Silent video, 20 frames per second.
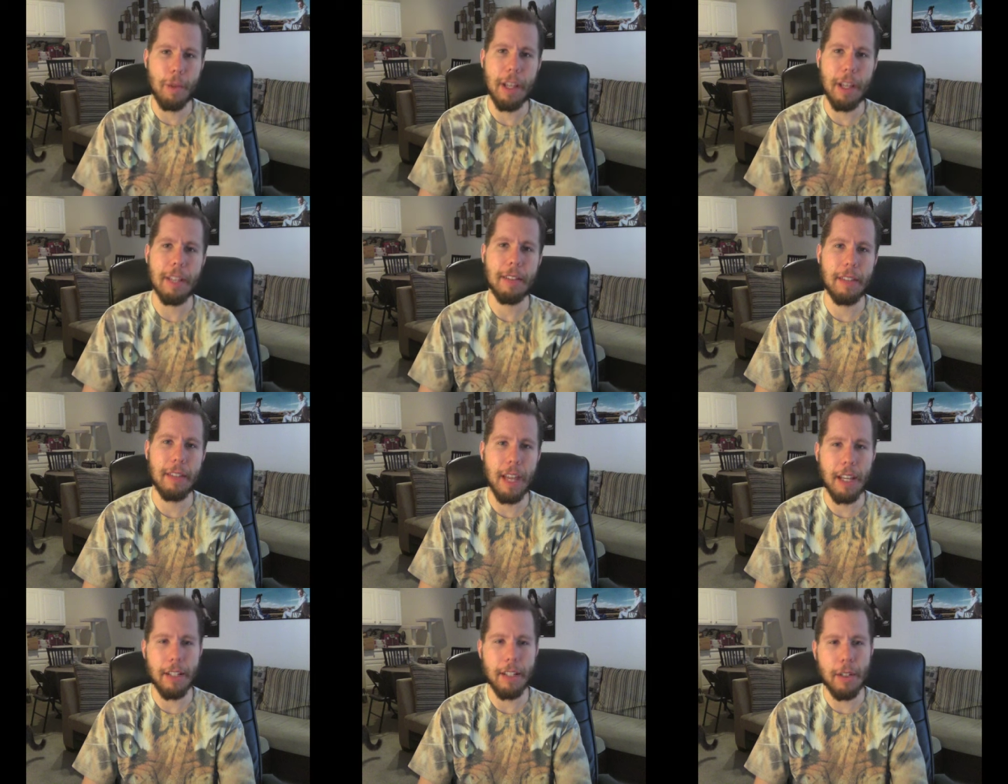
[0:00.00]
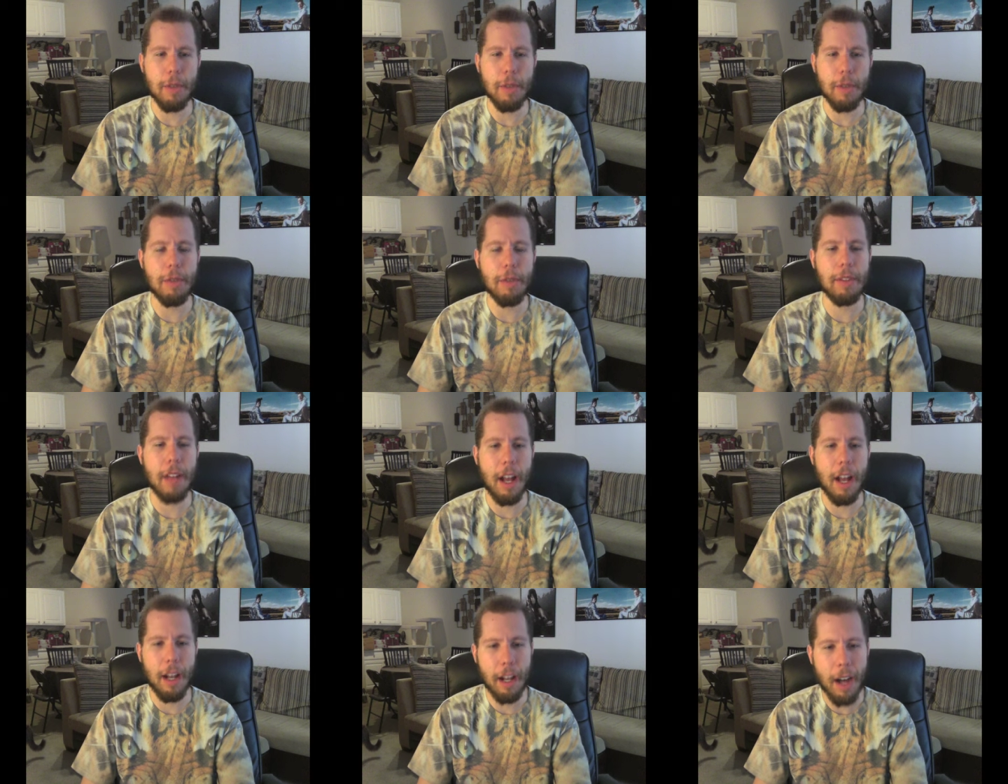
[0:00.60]

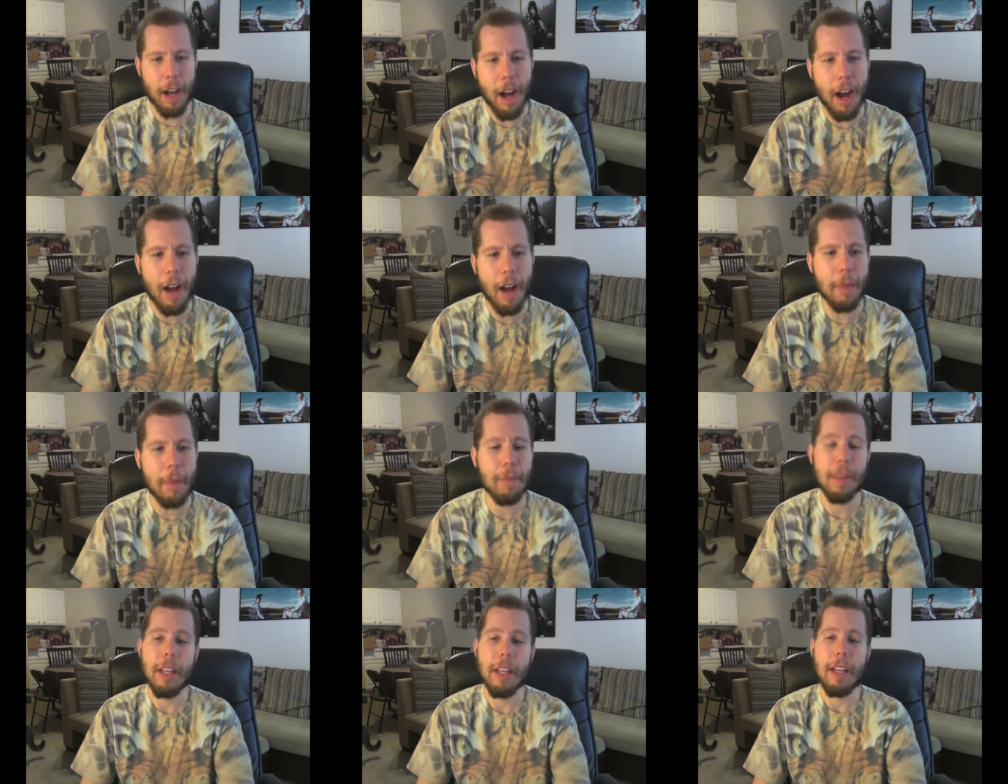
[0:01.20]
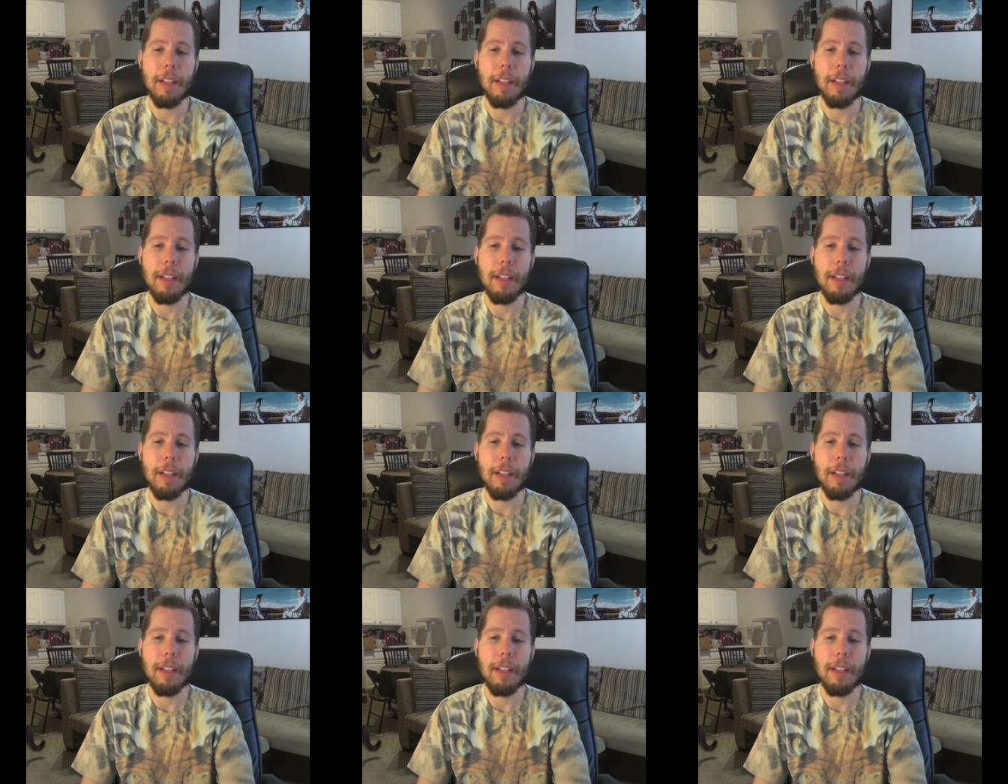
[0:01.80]
ringsidenews.com.